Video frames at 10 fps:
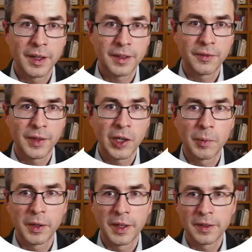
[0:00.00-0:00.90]
had a
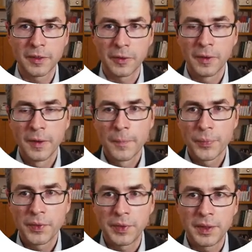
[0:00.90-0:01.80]
variable yet. So
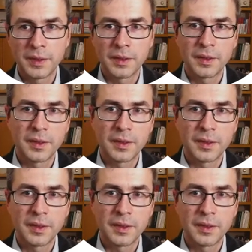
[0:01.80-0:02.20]
we